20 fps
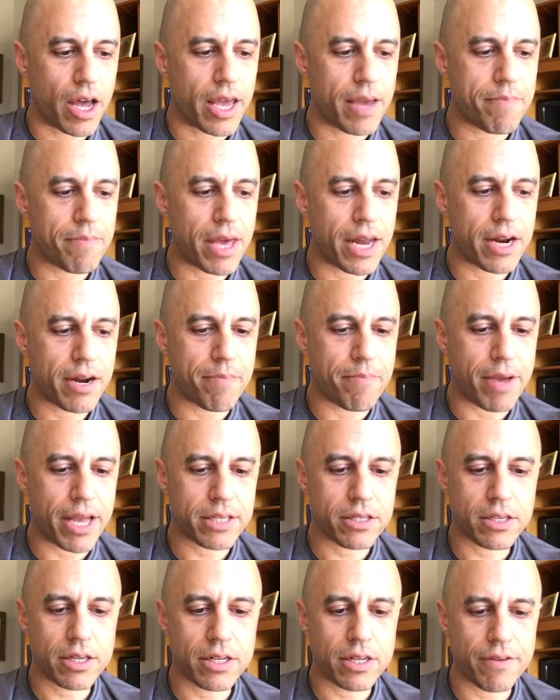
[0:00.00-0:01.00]
It made it
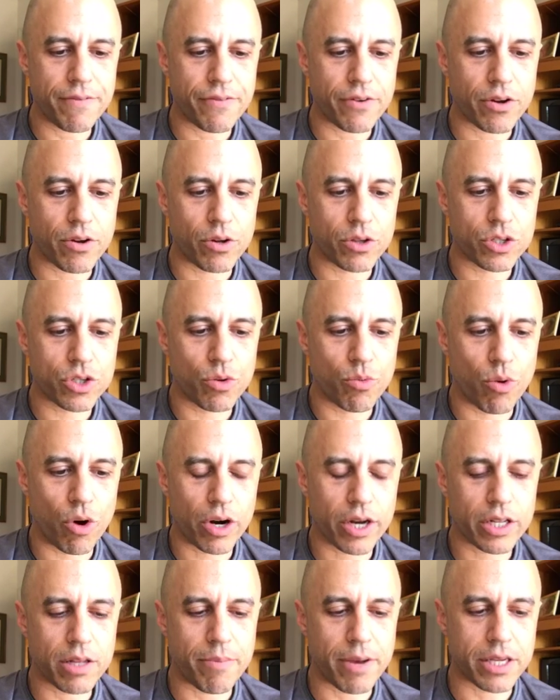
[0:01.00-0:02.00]
immensely difficult to
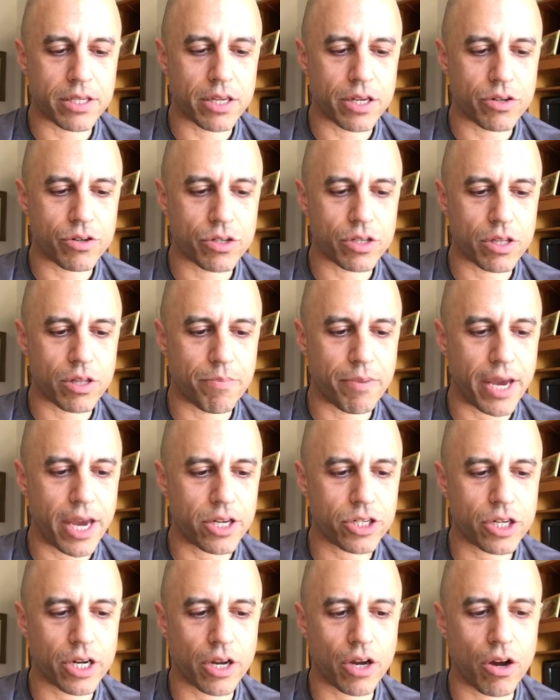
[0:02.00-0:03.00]
work in the best interest of the
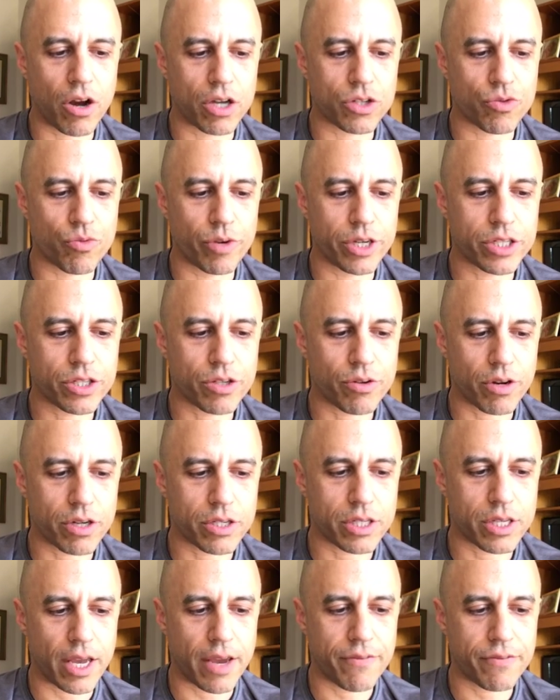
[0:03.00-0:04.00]
patient and caused risk to our
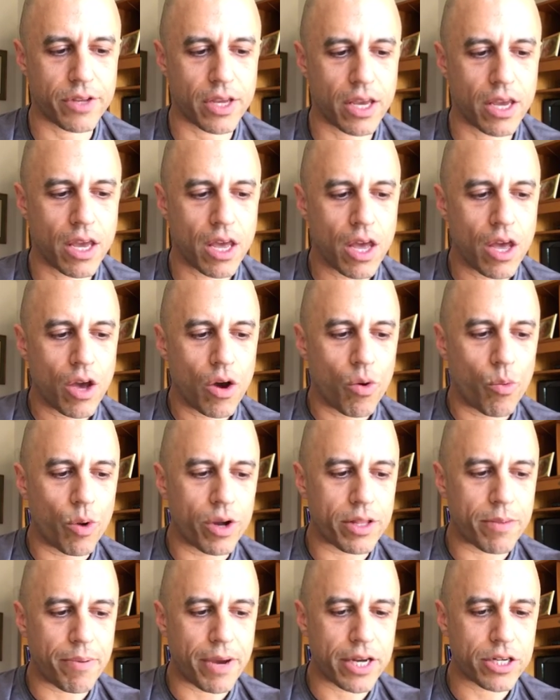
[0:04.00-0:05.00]
safety
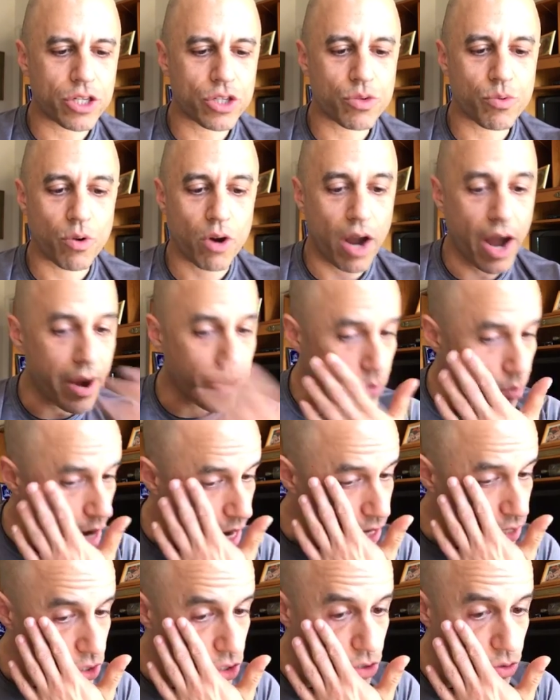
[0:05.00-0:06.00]
when the patients were
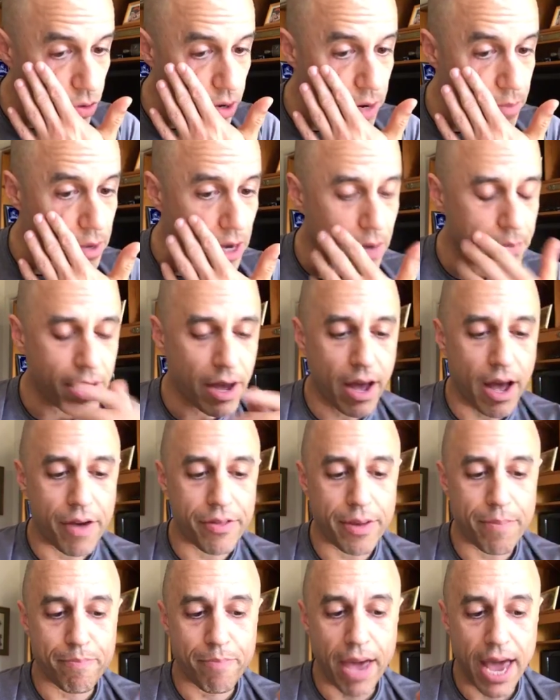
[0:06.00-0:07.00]
irate, screaming about how
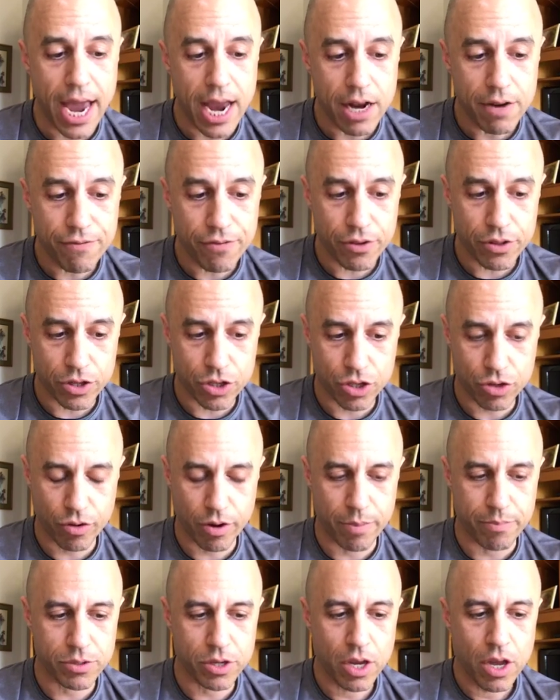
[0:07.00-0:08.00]
they paid for the
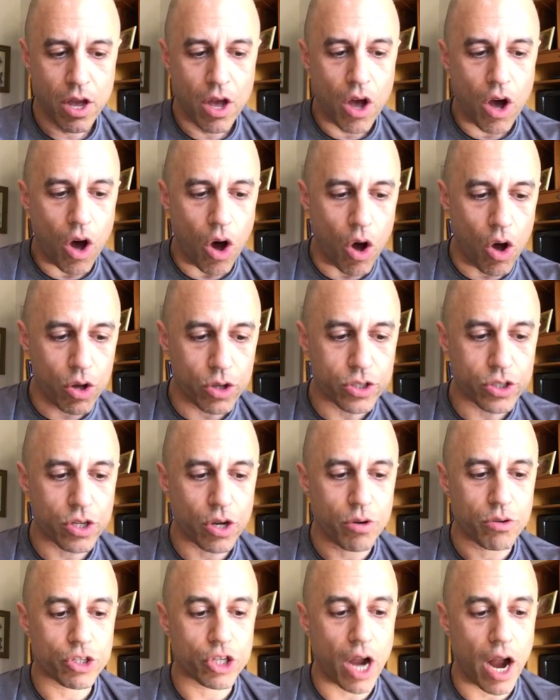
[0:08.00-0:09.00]
script.
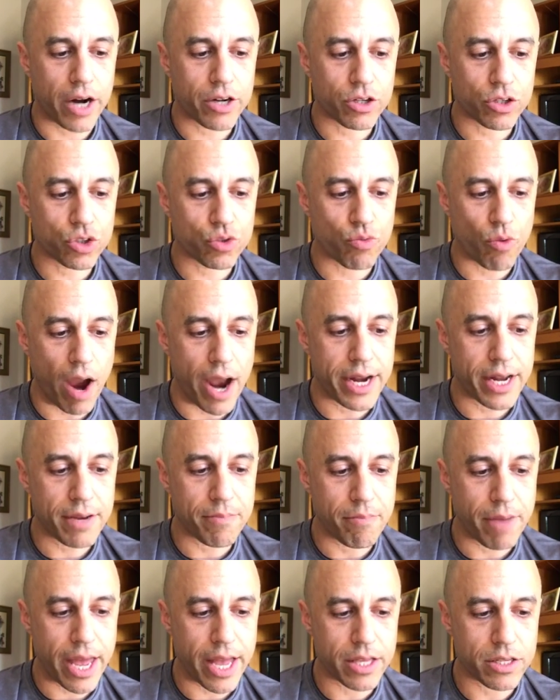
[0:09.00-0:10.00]
Also, doctors
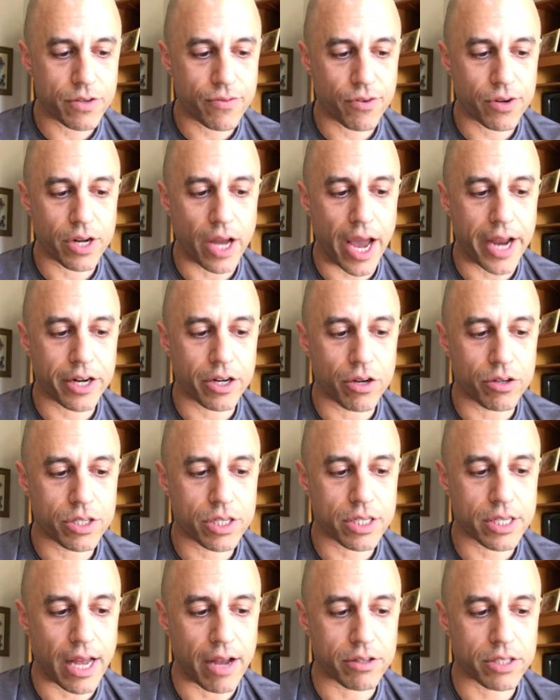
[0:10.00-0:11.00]
writing meds for
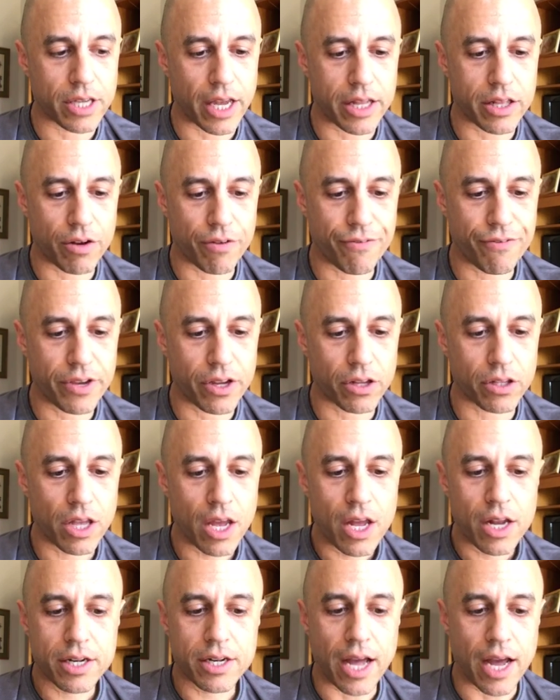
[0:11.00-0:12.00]
diagnosis outside their field.
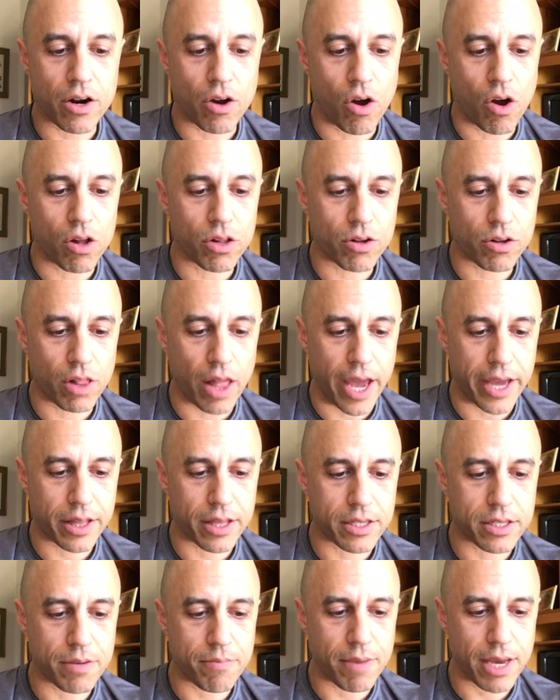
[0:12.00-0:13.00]
Not all are like
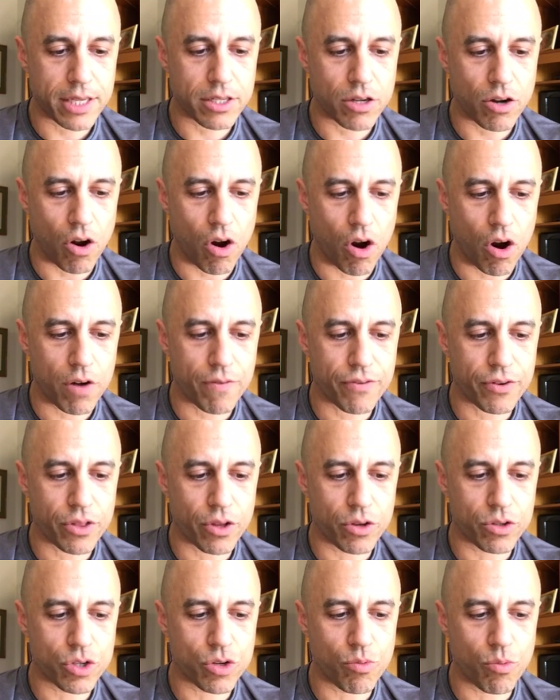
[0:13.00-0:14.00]
this. It makes it hard for
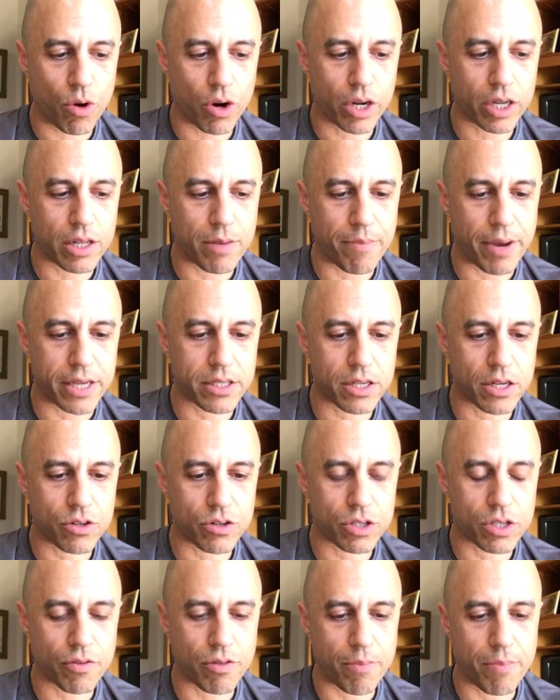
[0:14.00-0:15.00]
those who work in the best
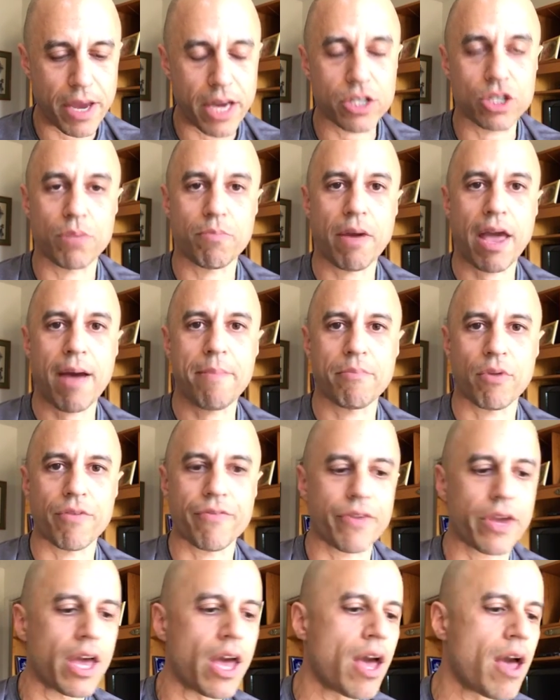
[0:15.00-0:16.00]
interest of the patient. Pam
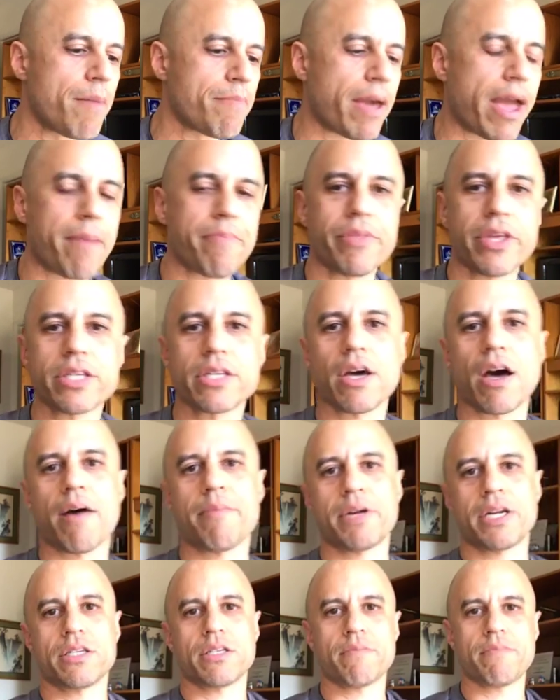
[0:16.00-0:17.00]
Murphy. Pam, this
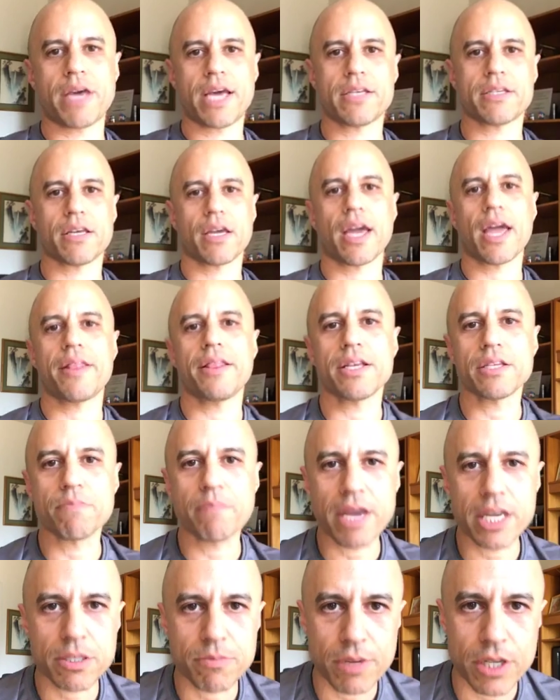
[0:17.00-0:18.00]
comment is amazing, and this
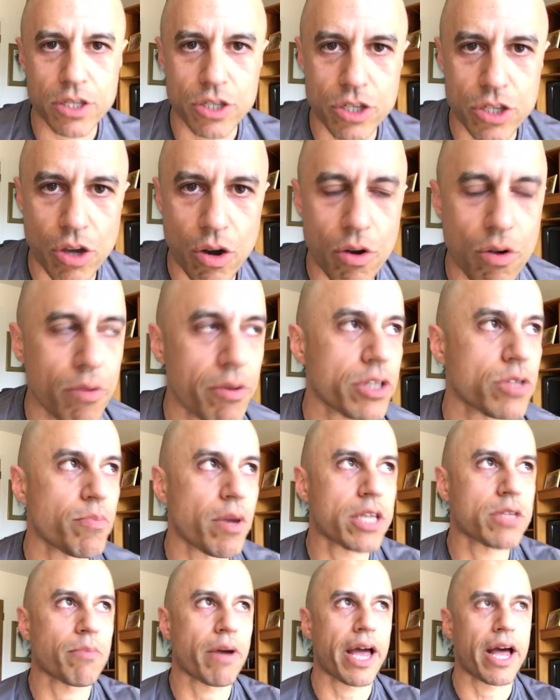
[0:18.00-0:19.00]
makes
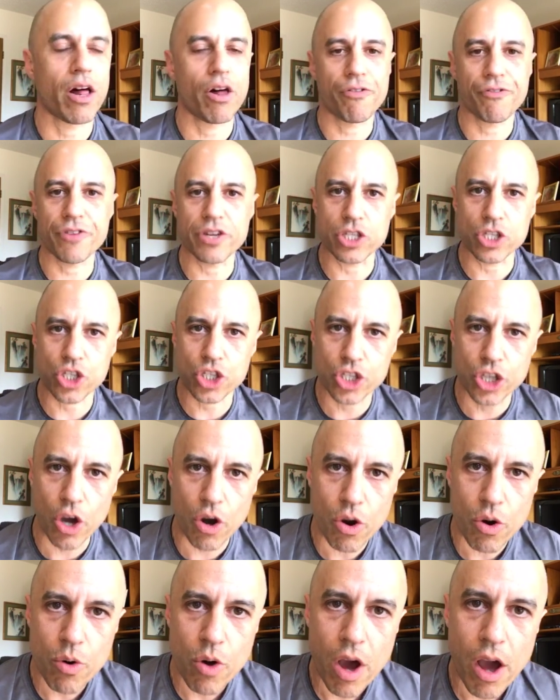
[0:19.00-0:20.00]
my elephant
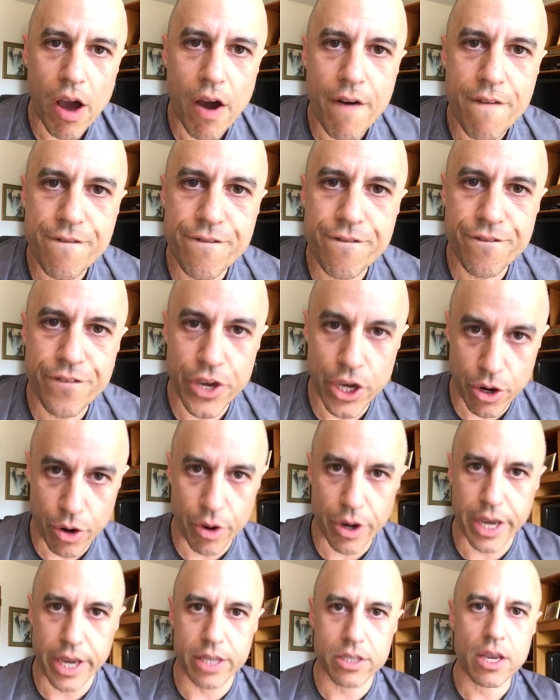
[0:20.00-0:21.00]
so
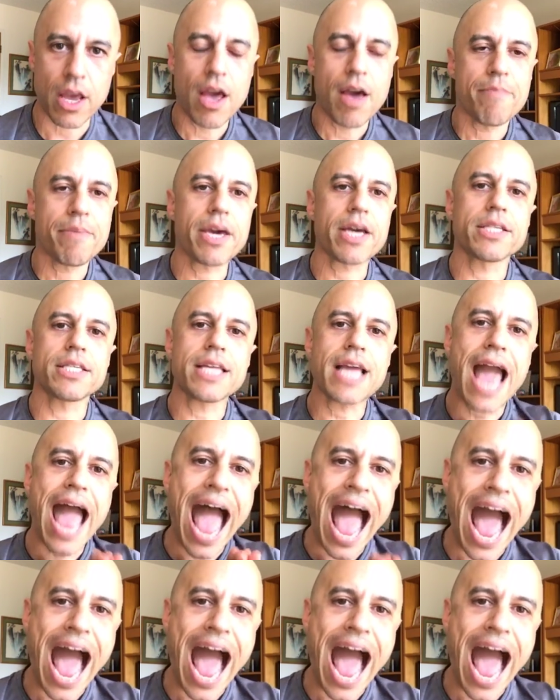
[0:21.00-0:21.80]
furious because the